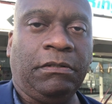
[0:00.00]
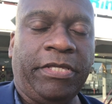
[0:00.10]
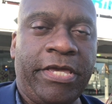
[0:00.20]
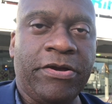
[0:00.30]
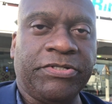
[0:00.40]

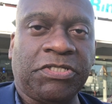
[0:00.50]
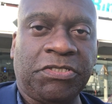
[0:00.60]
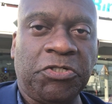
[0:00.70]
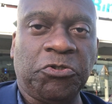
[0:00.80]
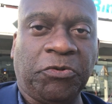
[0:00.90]
here is a
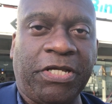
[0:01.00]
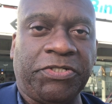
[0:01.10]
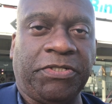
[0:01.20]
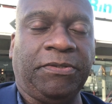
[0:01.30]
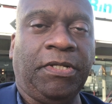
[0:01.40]
central
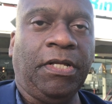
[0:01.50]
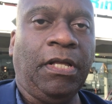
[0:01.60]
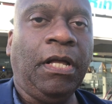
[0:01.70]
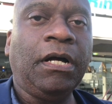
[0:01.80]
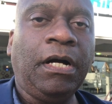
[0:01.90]
kitchen
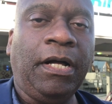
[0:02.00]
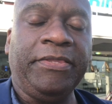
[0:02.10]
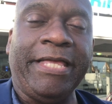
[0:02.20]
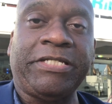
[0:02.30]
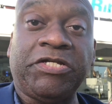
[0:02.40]
uh,
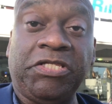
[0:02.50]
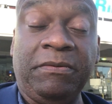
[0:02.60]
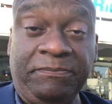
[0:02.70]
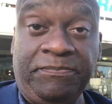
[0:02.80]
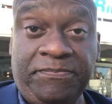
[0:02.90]
that's
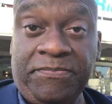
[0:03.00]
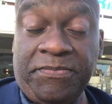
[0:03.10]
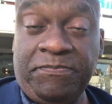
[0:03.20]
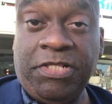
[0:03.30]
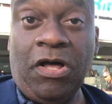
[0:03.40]
actually
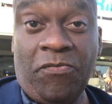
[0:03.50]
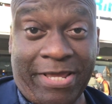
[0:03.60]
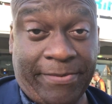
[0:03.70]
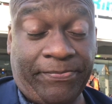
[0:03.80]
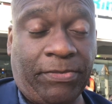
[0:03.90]
below
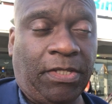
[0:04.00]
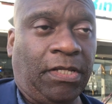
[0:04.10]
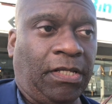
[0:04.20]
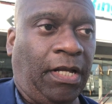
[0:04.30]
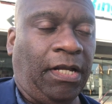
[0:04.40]
me.
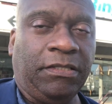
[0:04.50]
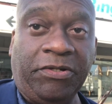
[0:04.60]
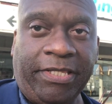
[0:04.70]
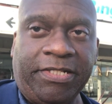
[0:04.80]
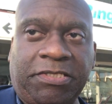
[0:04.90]
Uh,
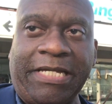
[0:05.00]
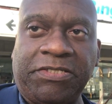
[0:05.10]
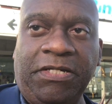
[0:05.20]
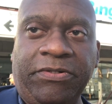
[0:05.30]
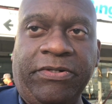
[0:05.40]
literally, it's
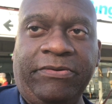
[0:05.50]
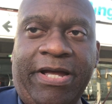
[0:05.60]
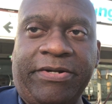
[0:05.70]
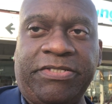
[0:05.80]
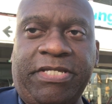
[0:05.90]
actually
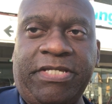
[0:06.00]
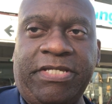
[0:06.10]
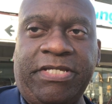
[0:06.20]
underground. It's here,